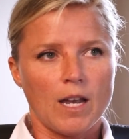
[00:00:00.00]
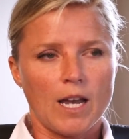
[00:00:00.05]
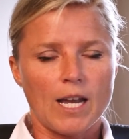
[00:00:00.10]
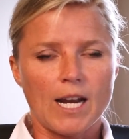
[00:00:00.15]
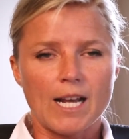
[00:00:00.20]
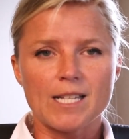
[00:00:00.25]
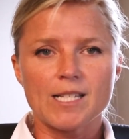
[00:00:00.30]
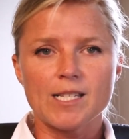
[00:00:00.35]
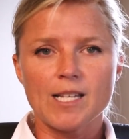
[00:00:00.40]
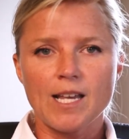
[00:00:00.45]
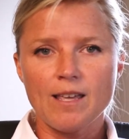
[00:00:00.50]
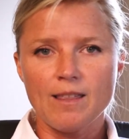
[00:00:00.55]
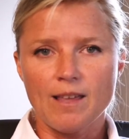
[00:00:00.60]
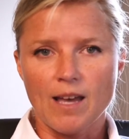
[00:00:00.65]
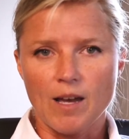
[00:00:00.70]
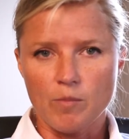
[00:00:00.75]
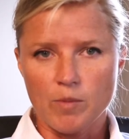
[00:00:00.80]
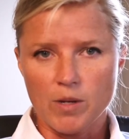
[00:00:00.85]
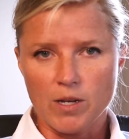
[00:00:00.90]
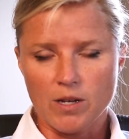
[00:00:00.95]
And I say
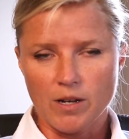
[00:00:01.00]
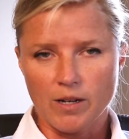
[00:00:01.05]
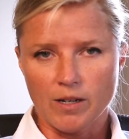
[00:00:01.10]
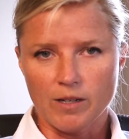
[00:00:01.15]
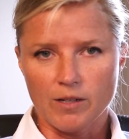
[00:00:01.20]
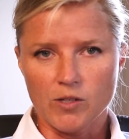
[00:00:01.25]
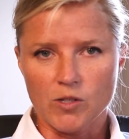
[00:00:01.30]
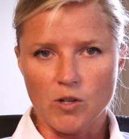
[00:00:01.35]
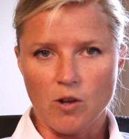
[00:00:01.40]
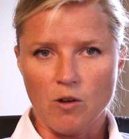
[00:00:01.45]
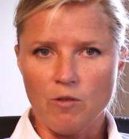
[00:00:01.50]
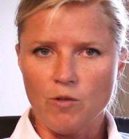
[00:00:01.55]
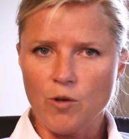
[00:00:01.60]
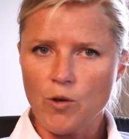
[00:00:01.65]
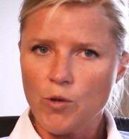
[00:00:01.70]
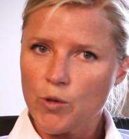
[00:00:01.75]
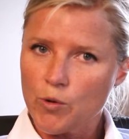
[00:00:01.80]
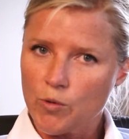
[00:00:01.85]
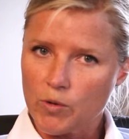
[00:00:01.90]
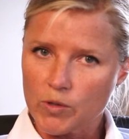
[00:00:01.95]
that because
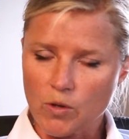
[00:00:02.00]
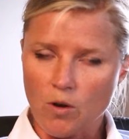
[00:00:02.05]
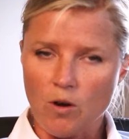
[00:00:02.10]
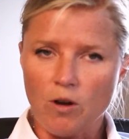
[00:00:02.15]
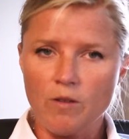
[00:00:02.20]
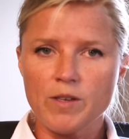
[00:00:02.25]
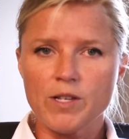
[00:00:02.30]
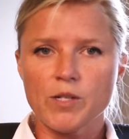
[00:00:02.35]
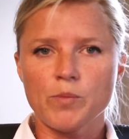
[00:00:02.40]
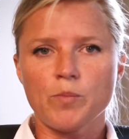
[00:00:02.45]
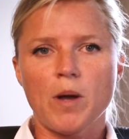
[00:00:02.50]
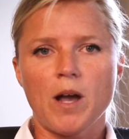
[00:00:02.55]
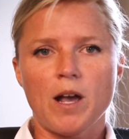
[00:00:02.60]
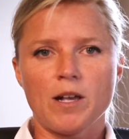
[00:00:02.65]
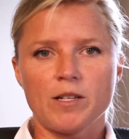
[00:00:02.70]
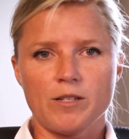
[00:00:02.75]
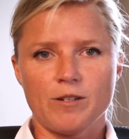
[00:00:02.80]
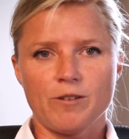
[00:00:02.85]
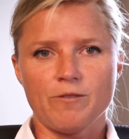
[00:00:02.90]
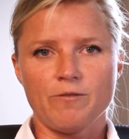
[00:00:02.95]
although there was all these
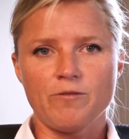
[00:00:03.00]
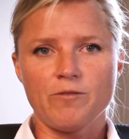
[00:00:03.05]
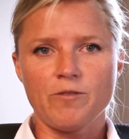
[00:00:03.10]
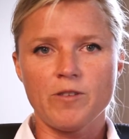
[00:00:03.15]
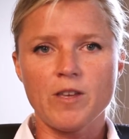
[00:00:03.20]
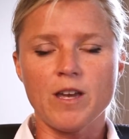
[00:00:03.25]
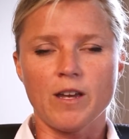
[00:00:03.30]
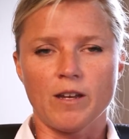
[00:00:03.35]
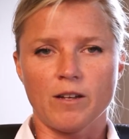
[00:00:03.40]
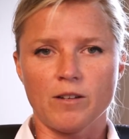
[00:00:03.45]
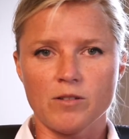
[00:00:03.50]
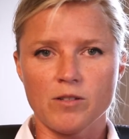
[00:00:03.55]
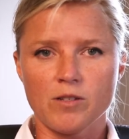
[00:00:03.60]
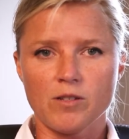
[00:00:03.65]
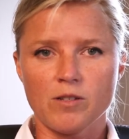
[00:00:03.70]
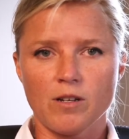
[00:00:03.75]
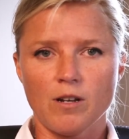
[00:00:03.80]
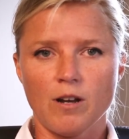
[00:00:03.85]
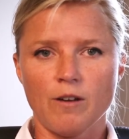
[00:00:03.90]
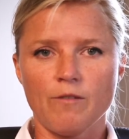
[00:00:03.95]
positive
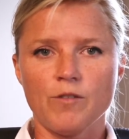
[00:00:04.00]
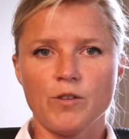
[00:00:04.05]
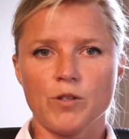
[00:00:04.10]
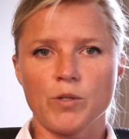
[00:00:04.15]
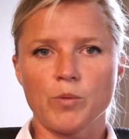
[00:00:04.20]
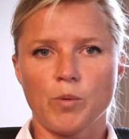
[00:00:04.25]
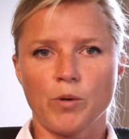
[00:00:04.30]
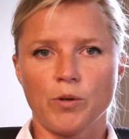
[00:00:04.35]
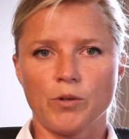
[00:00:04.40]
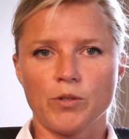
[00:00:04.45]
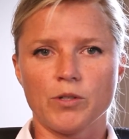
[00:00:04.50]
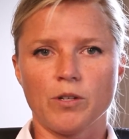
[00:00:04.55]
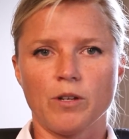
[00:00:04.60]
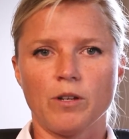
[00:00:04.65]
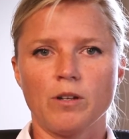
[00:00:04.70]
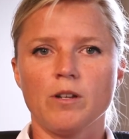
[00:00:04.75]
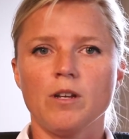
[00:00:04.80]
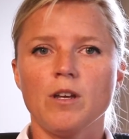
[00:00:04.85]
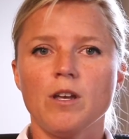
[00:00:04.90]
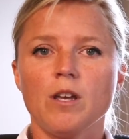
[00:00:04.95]
things of this
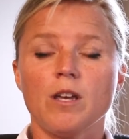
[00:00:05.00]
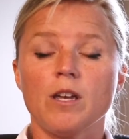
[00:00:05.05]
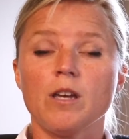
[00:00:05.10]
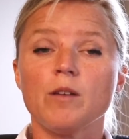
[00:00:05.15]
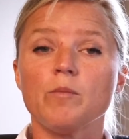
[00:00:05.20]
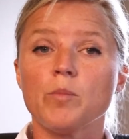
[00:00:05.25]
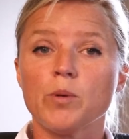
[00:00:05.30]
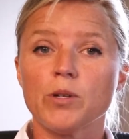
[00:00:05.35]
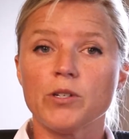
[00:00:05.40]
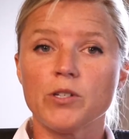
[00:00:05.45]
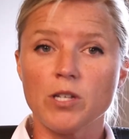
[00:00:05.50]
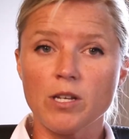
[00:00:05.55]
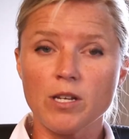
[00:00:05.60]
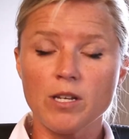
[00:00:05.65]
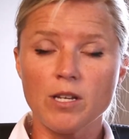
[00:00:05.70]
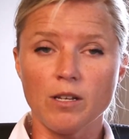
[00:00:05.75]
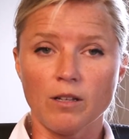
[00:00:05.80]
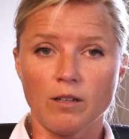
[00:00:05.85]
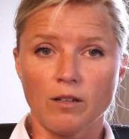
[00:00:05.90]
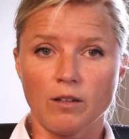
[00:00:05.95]
person, in
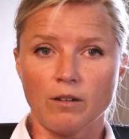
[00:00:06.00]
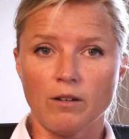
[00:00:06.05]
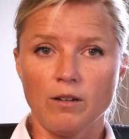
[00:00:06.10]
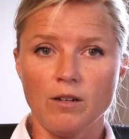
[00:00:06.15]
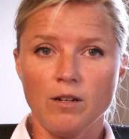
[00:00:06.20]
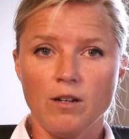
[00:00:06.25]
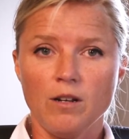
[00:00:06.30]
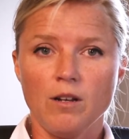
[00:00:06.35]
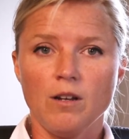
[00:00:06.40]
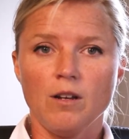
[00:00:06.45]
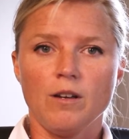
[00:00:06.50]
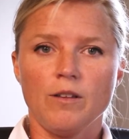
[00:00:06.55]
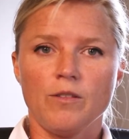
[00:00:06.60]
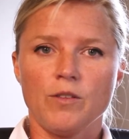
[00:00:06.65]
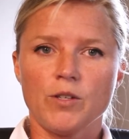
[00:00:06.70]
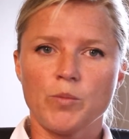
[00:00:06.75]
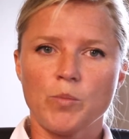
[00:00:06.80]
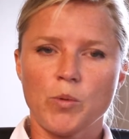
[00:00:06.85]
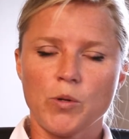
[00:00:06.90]
particular, this